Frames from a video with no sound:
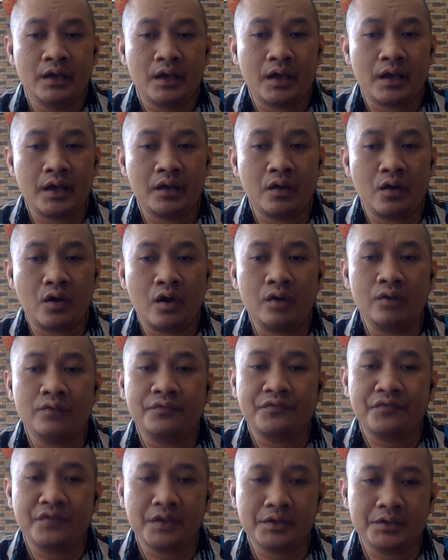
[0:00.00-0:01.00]
and all
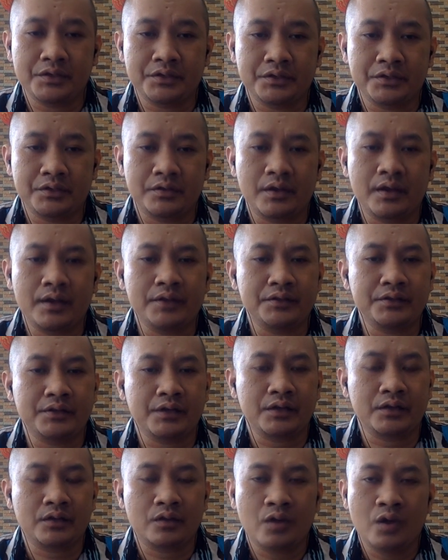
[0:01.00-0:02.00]
fixed
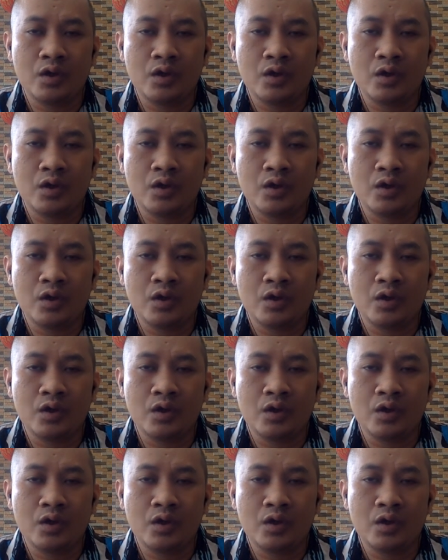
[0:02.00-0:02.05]
assets